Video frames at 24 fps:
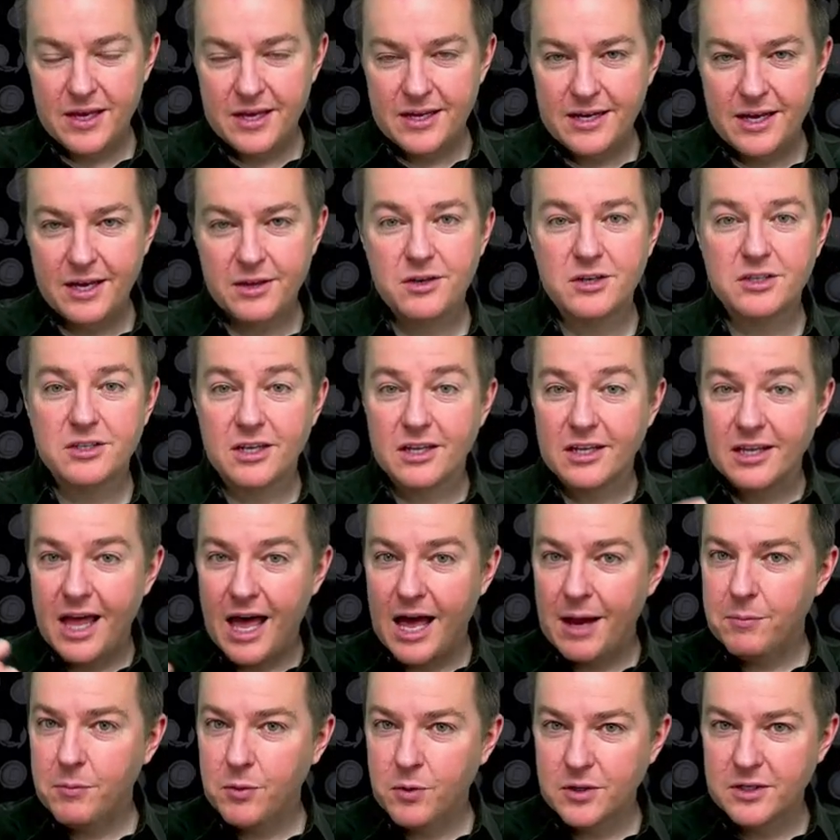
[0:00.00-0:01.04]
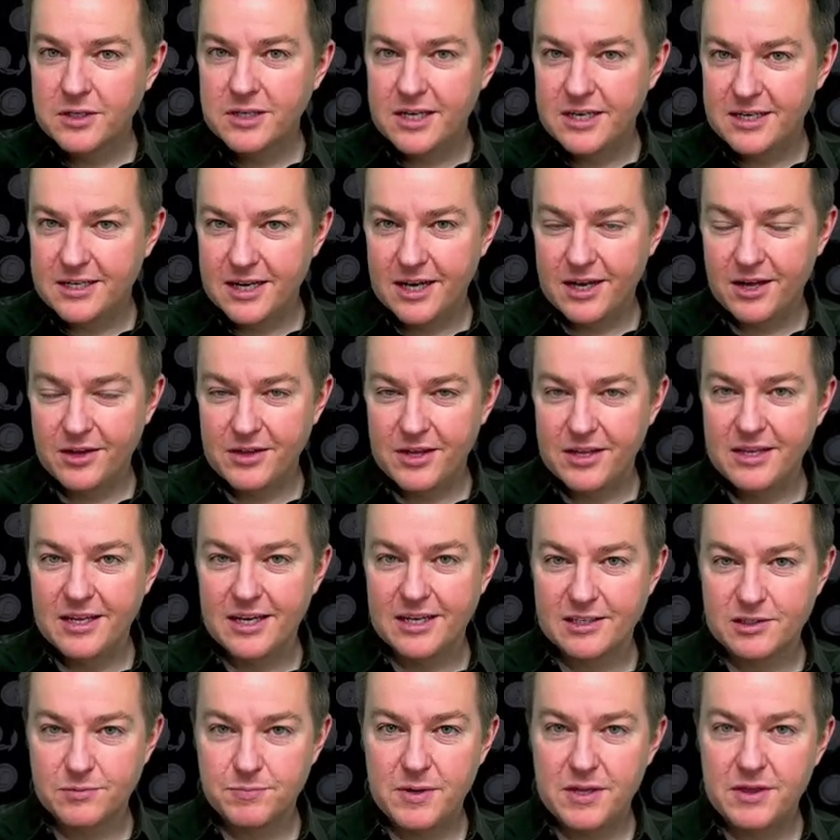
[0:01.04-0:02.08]
Now there's a lot more detail than
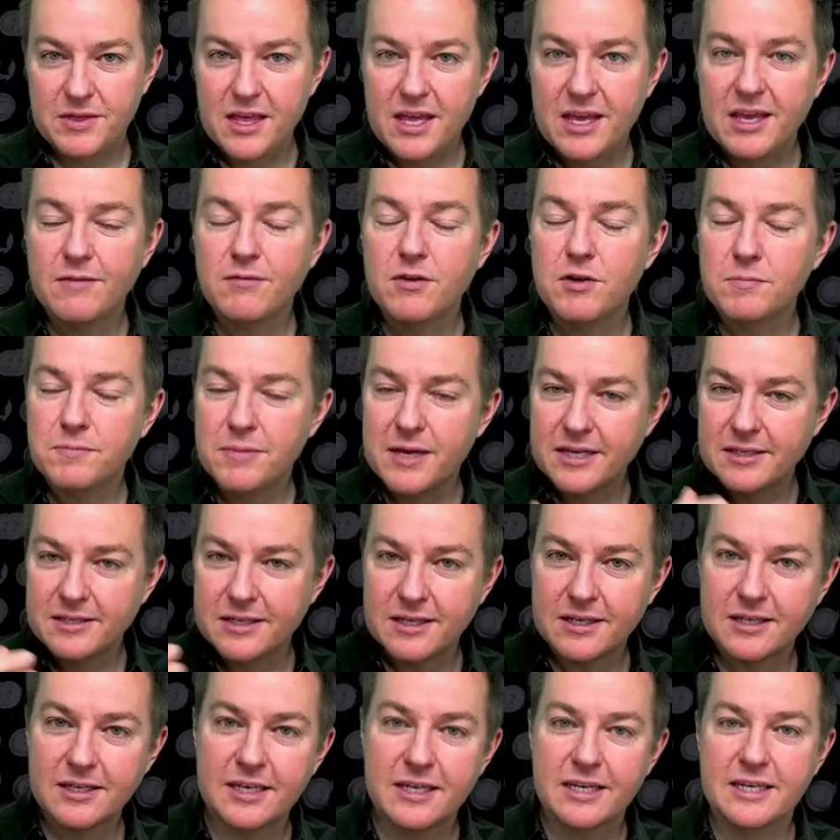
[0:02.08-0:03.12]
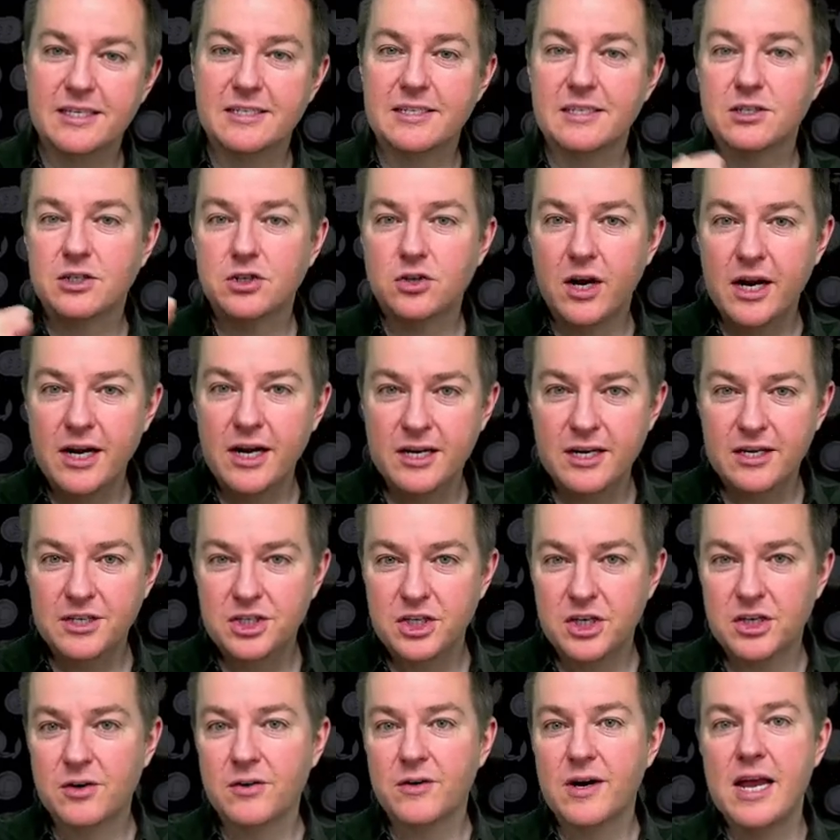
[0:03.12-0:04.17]
this, but think of it basically is it's trying to
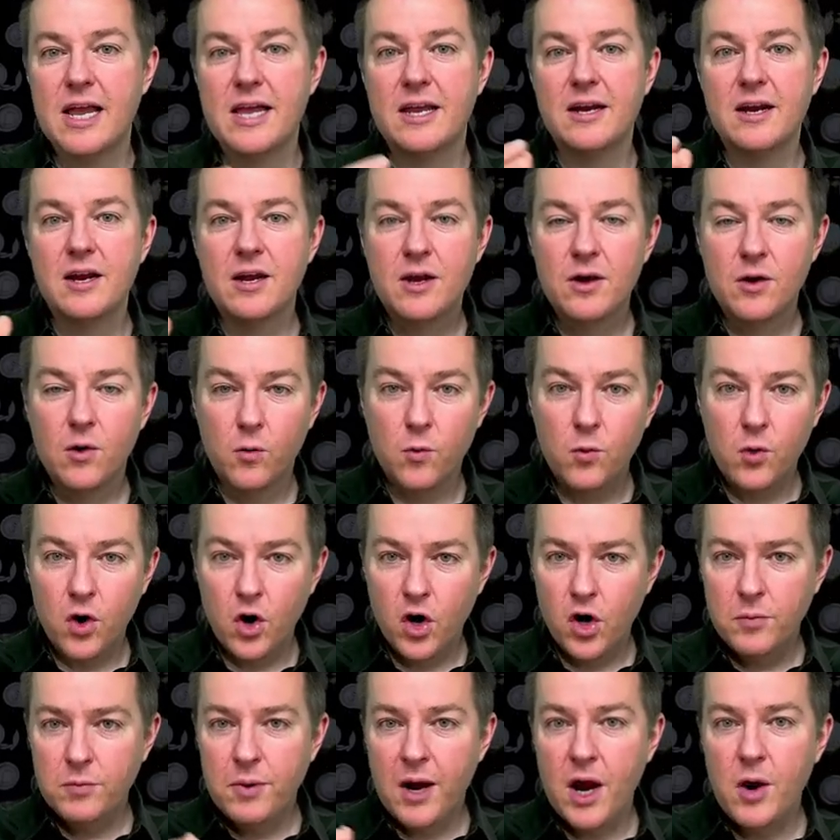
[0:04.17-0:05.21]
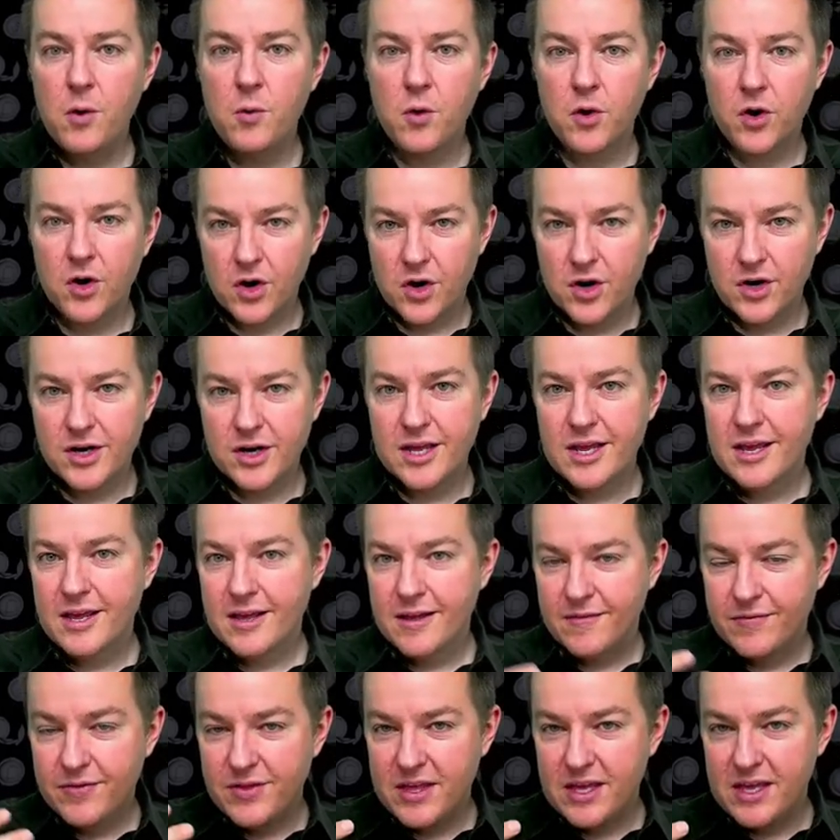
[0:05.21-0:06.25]
generate word by word
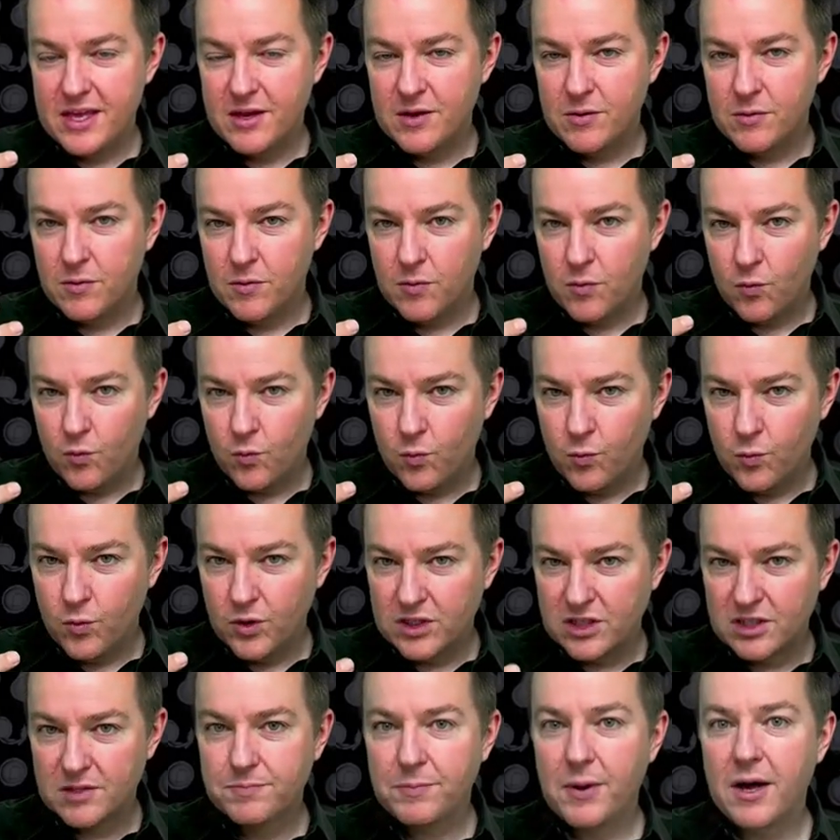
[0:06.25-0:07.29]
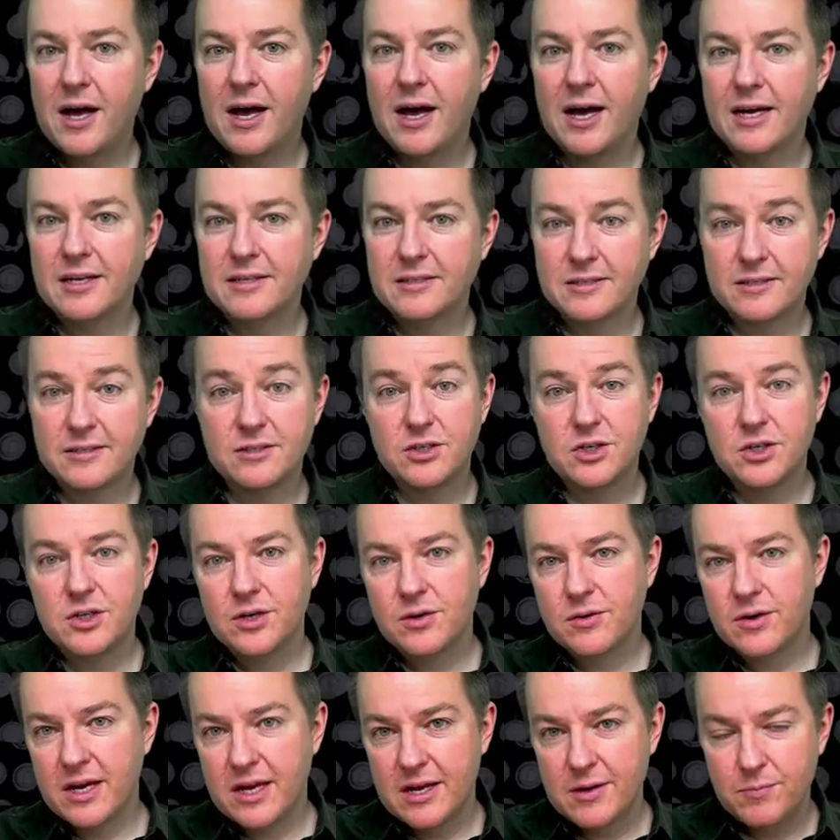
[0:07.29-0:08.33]
the response to
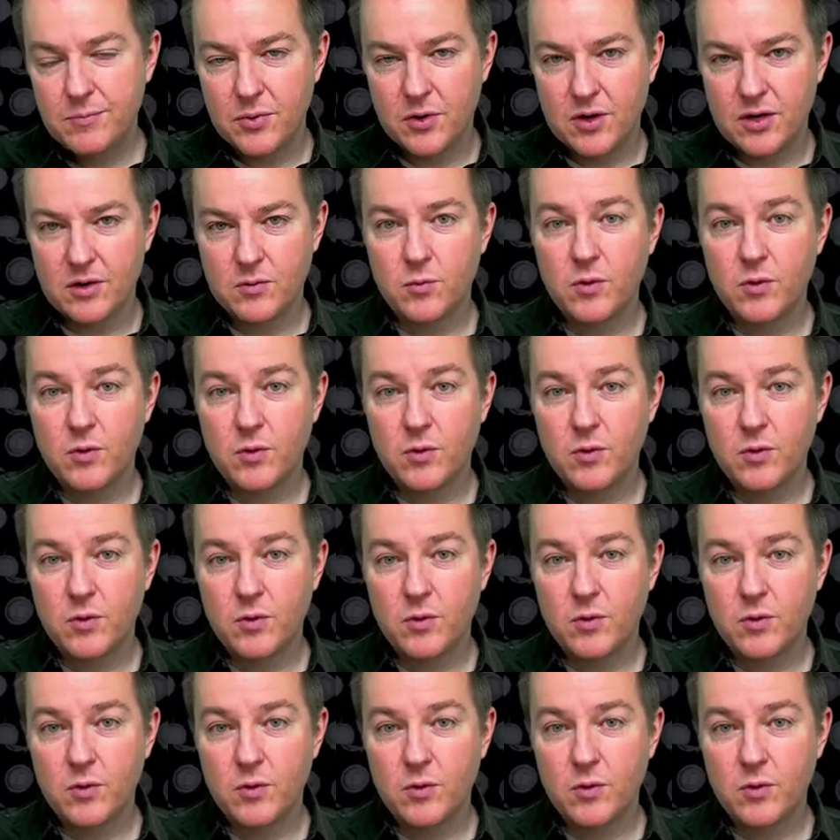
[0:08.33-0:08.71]
your input.